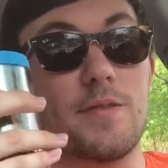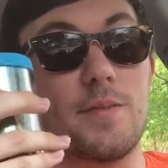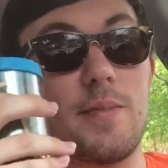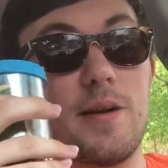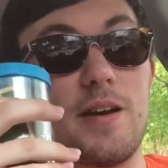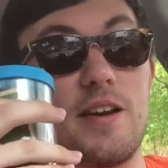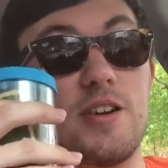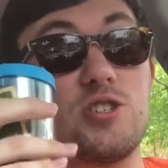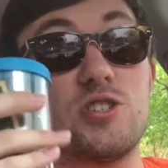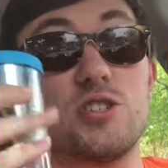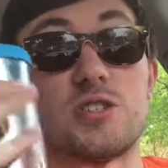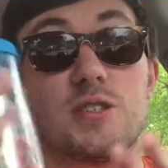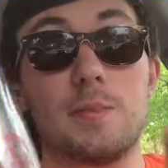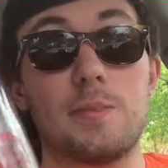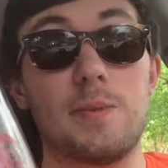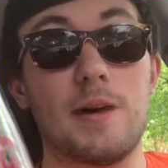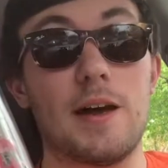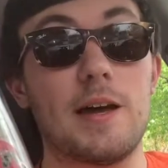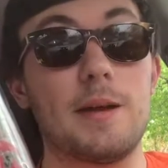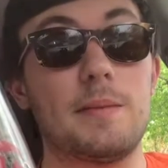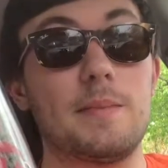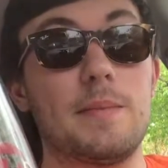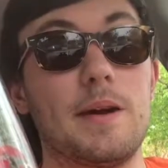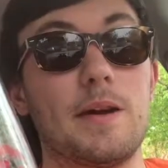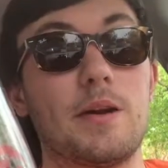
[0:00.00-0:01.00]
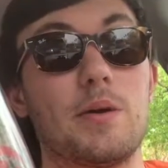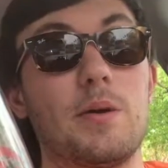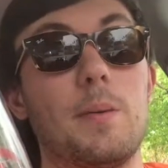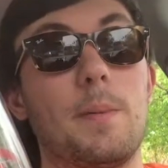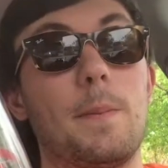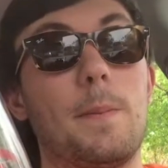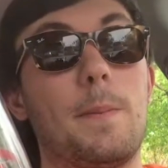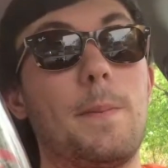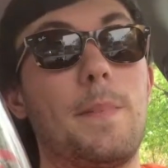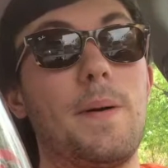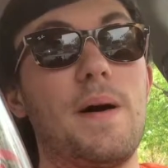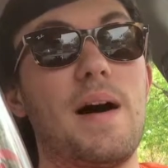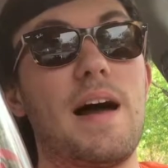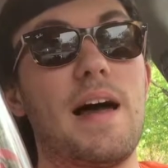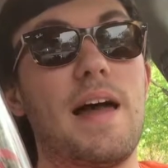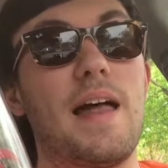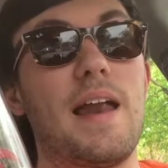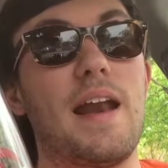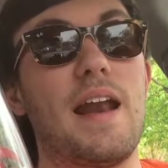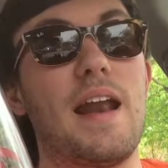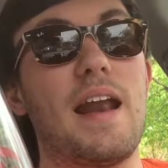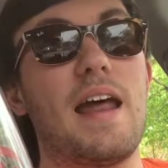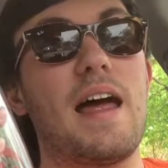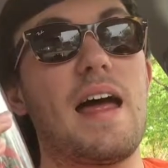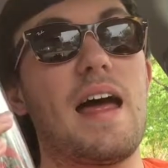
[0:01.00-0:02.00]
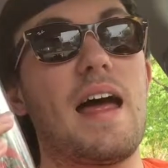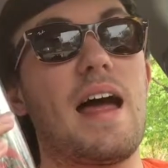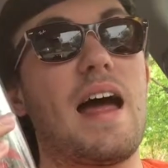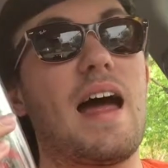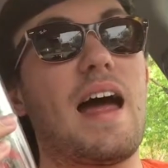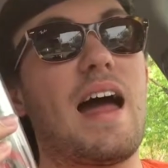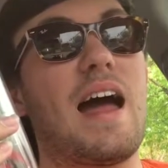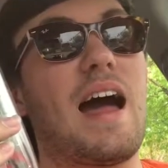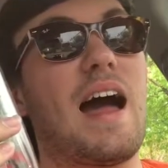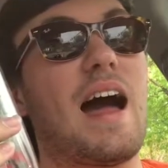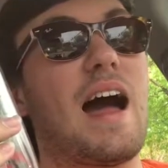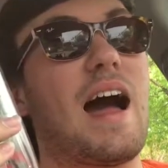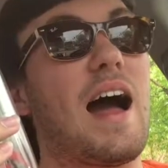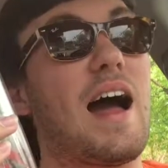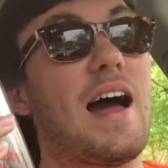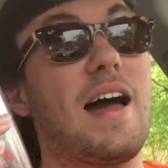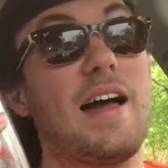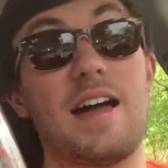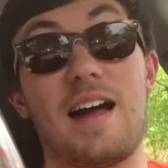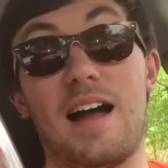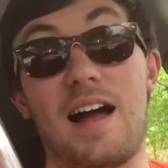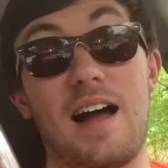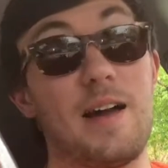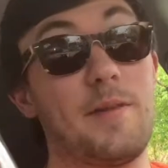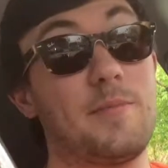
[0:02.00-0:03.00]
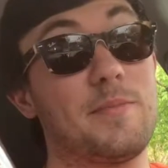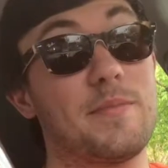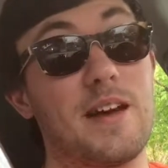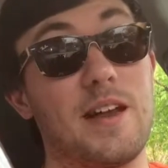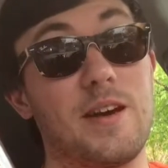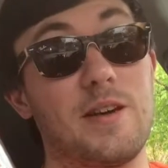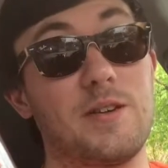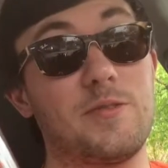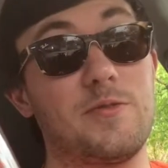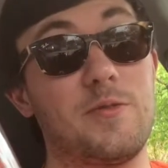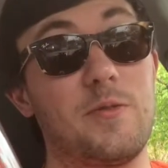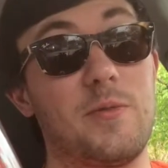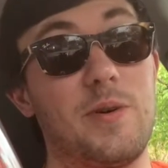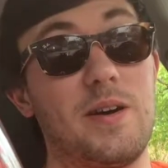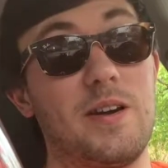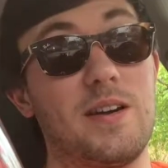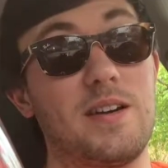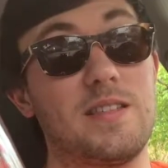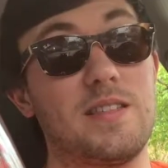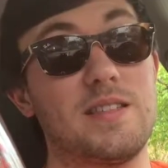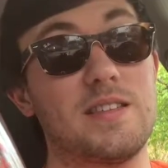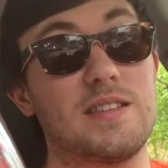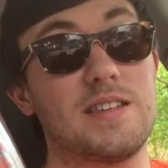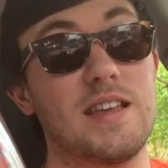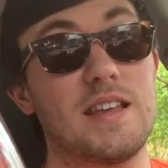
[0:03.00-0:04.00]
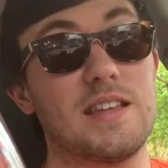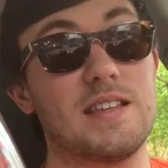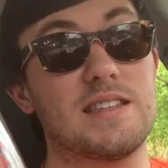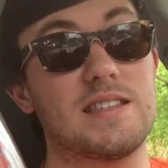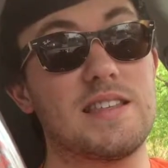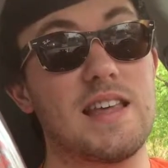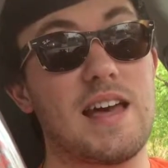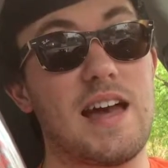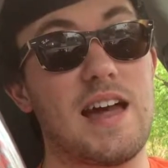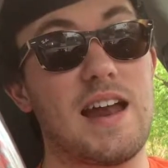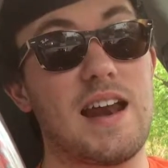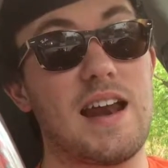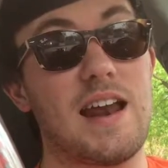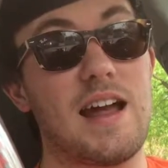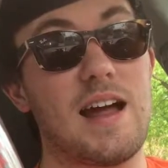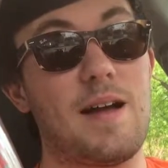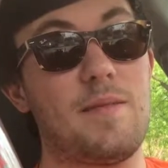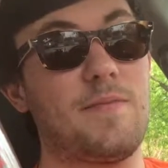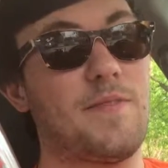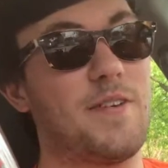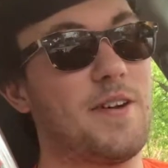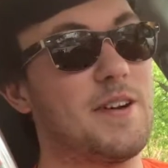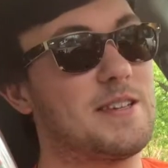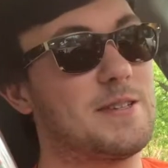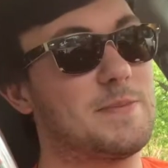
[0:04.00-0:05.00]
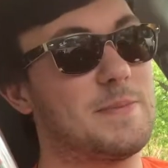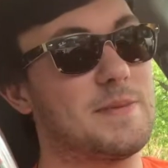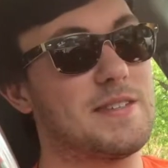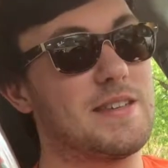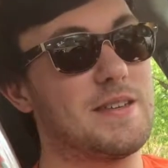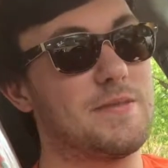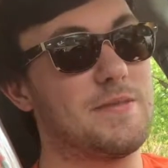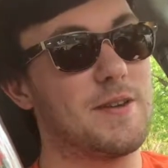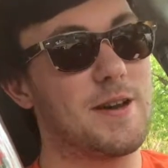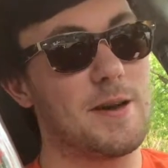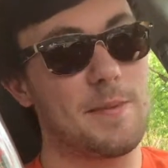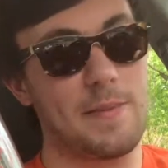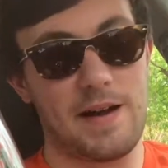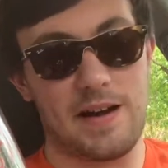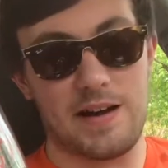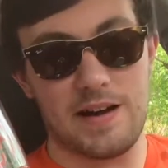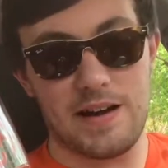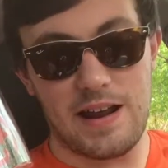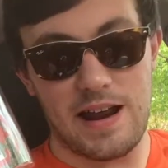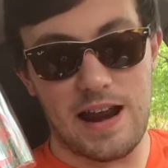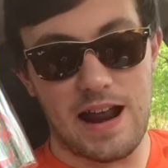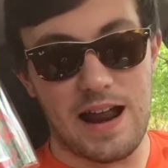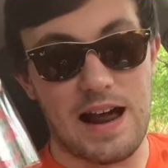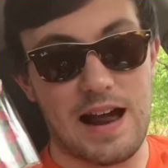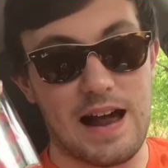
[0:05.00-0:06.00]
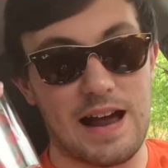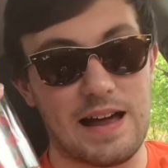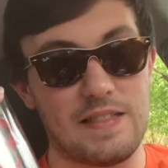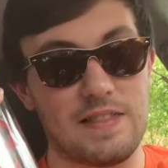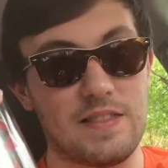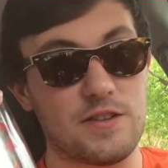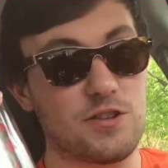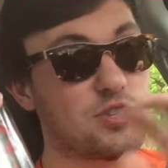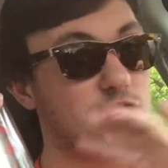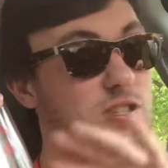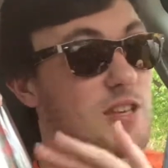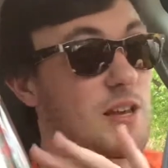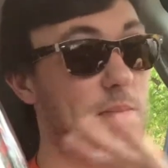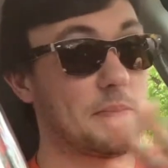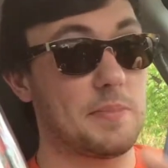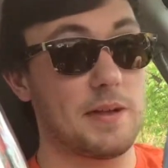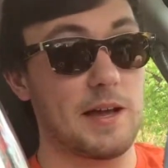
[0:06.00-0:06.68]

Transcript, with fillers: from there is just a plain bagel. But I I'm kind of weird in the sense that I'm very specific about it. I just like